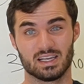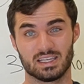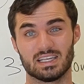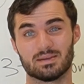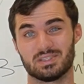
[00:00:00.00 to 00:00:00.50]

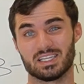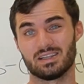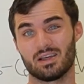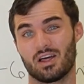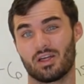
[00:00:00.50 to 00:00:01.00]

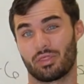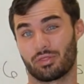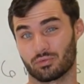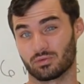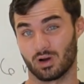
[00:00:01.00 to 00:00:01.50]
EMD,
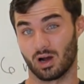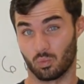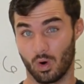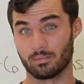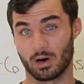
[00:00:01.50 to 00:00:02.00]

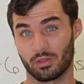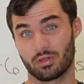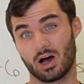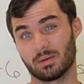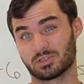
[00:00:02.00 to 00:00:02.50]
1 month
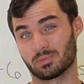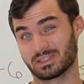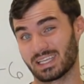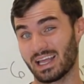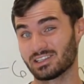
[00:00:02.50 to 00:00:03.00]
up to
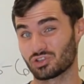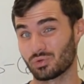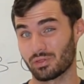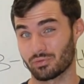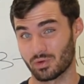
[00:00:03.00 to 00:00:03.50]

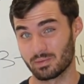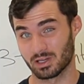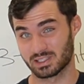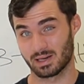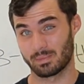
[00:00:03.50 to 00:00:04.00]
potentially 3
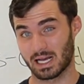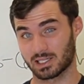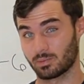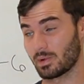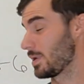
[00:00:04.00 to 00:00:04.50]
months at a maximum.